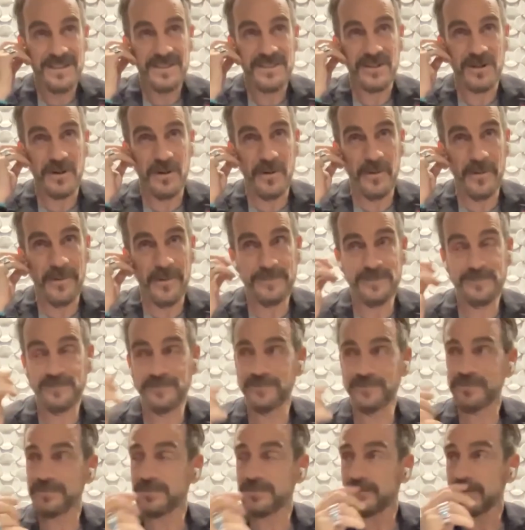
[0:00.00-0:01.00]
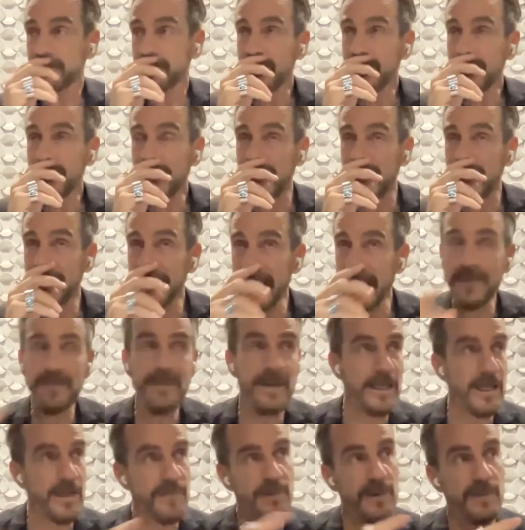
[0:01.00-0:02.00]
So that
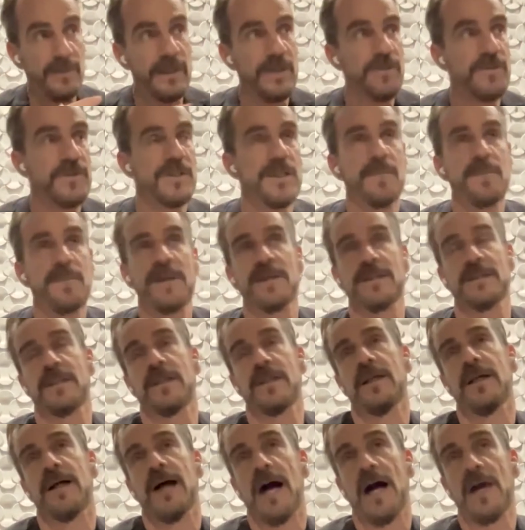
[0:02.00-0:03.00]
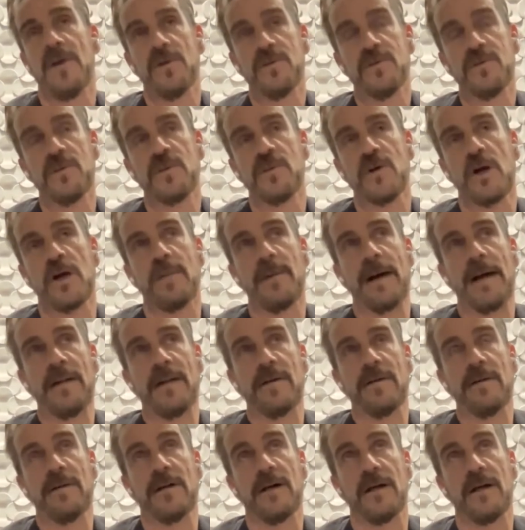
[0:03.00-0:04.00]
made it very interesting because I also talk about
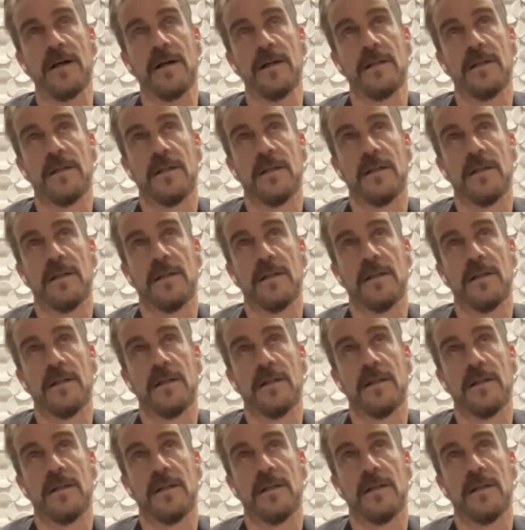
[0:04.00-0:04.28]
a, a,